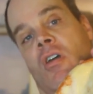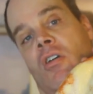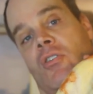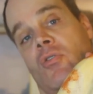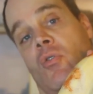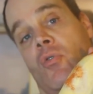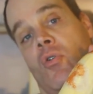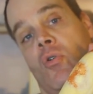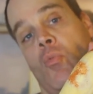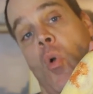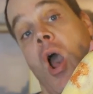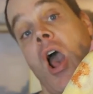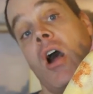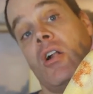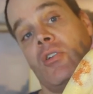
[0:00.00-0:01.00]
you know, their
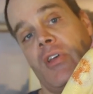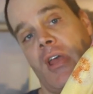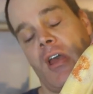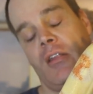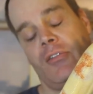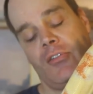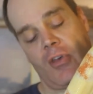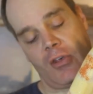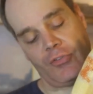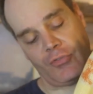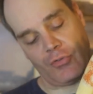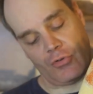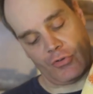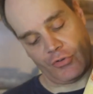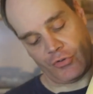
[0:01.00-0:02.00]
wild
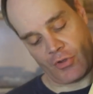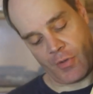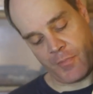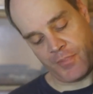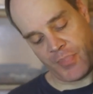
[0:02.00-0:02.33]
ancestors.